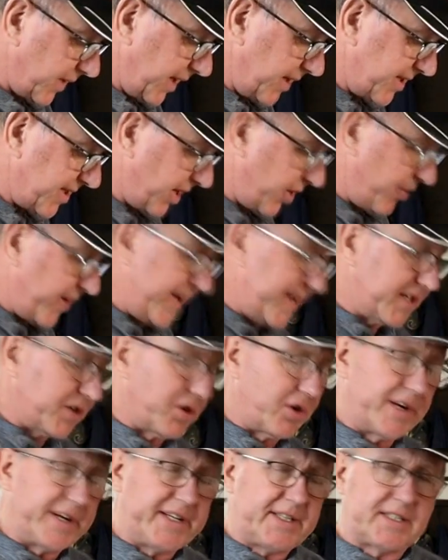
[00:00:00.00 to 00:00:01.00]
so he's
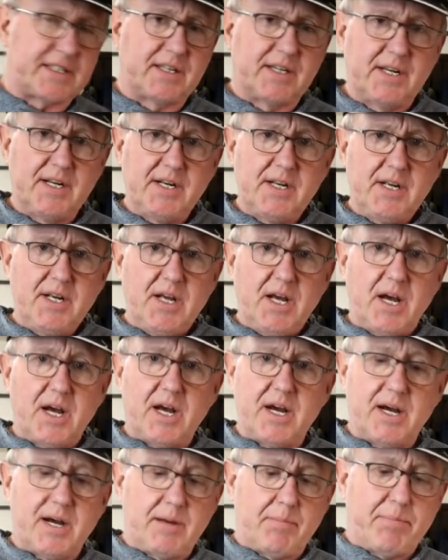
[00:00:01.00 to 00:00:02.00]
got his
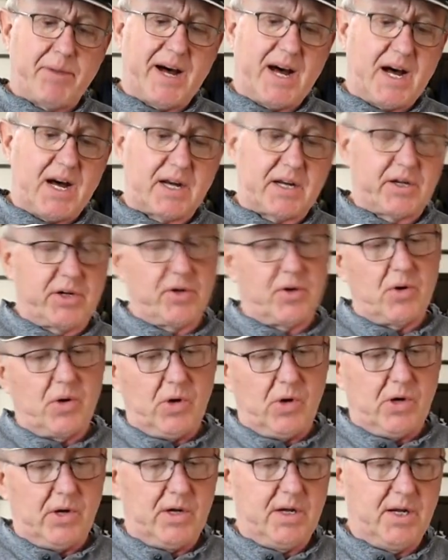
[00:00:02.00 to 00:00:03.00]
puck,
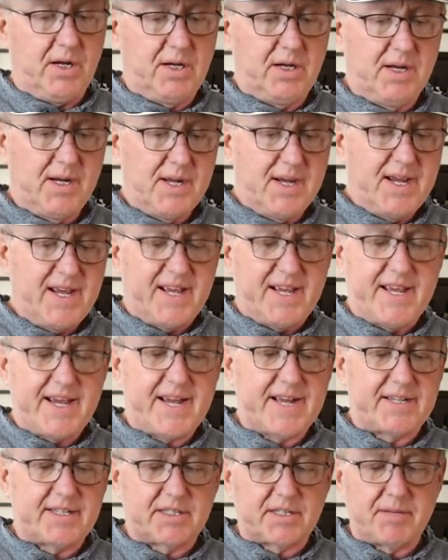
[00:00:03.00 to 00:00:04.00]
or he
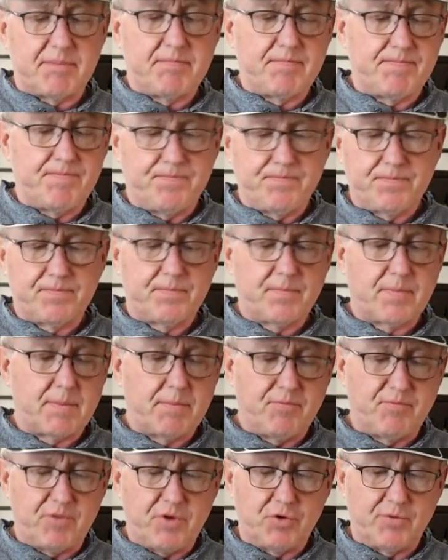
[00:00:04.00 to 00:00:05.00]
had some
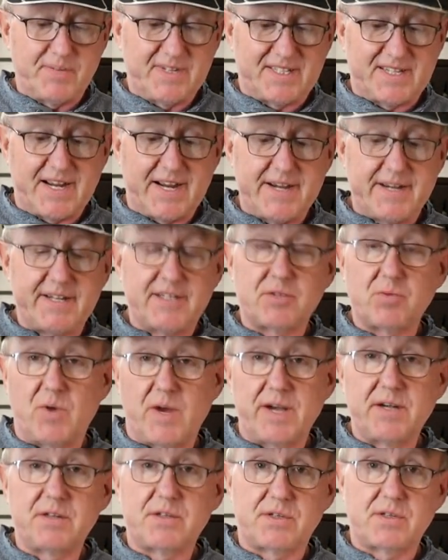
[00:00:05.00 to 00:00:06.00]
real Mercedes
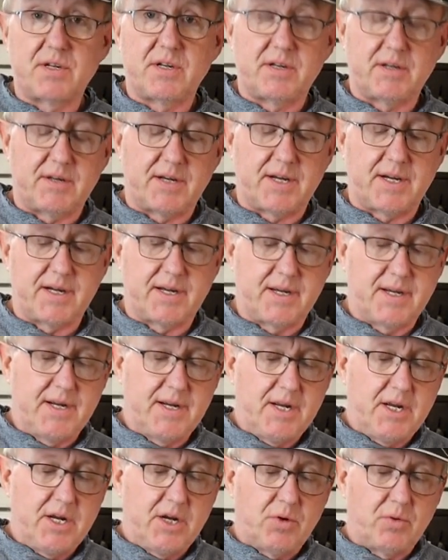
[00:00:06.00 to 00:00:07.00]
ones that
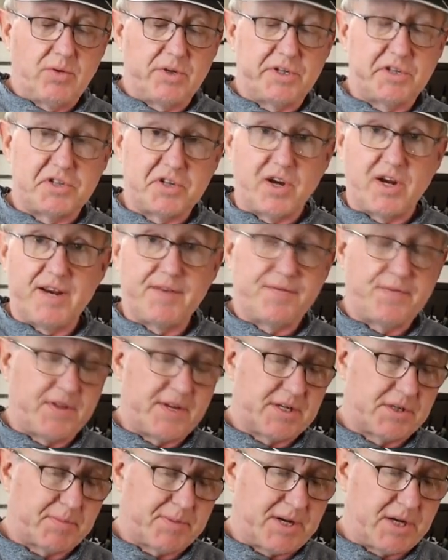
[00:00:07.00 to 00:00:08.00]
were designed for
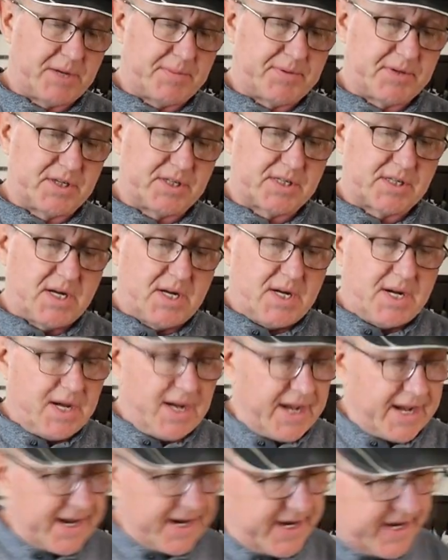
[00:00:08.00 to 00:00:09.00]
this purpose, and